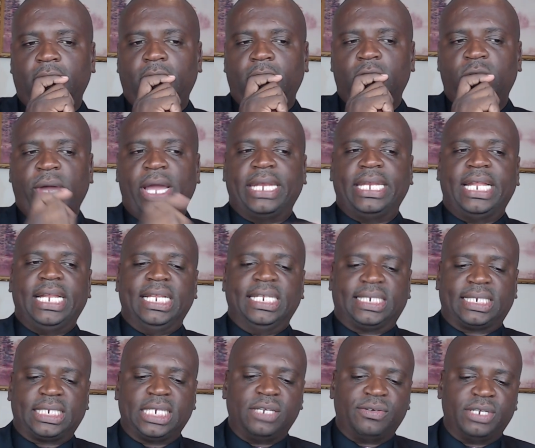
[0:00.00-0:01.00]
You know, I did
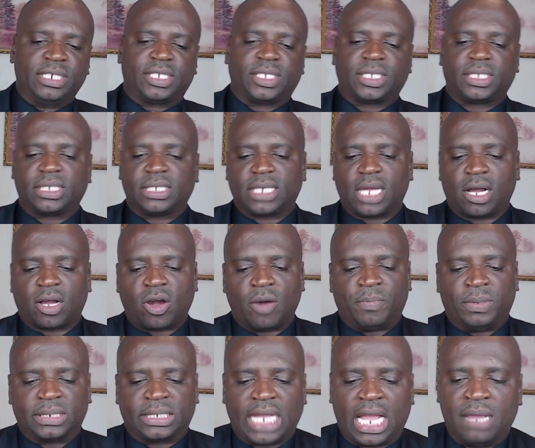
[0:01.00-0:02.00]
this series a
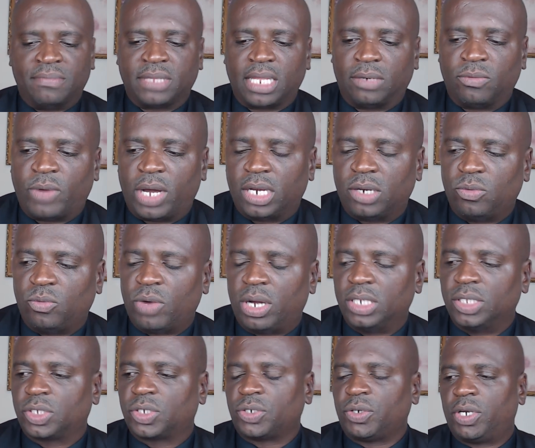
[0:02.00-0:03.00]
couple of times, and
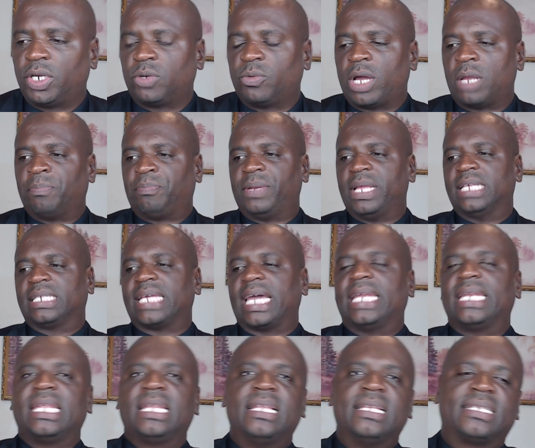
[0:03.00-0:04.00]
one place
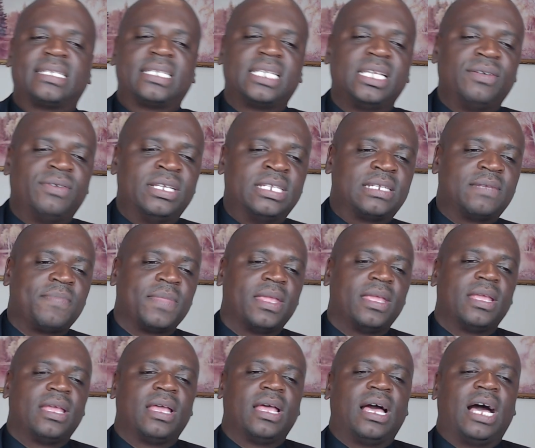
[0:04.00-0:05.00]
I did this series,
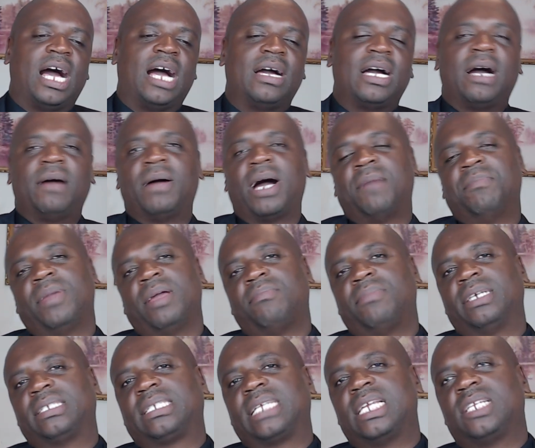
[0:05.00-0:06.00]
a
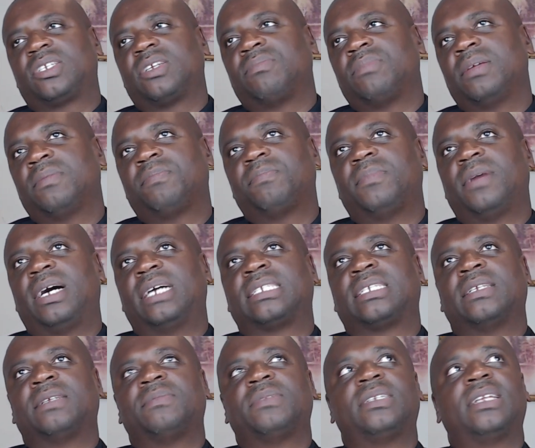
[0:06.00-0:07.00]
member said to me, I
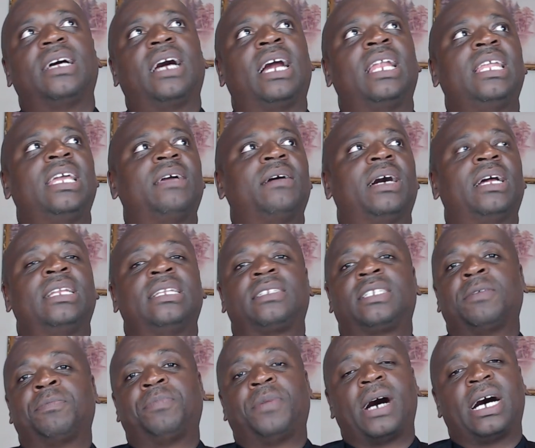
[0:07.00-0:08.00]

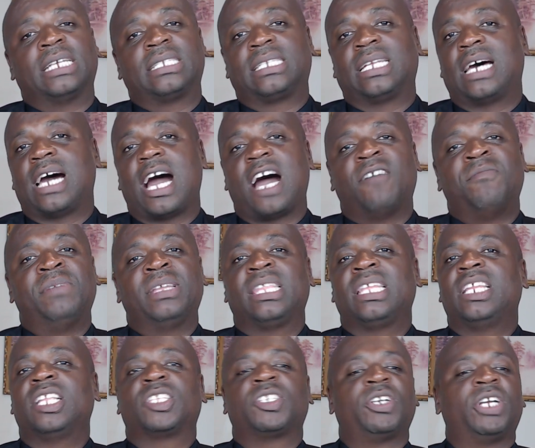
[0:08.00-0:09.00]
said, Pastor, I've been
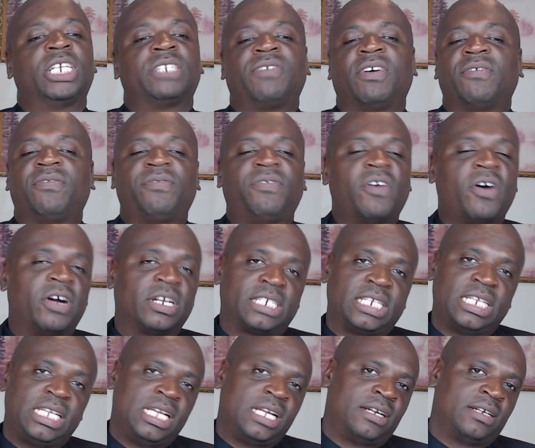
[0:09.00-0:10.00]
in the church for 40
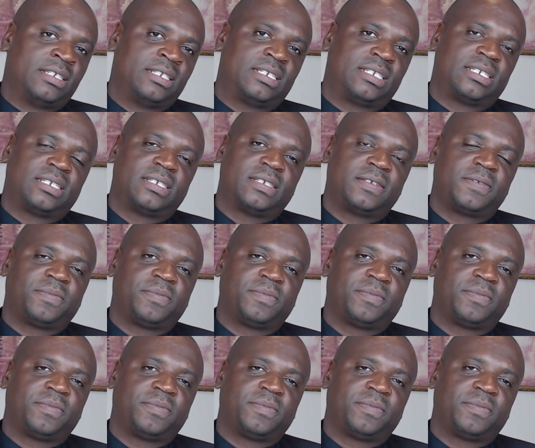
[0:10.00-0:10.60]
years,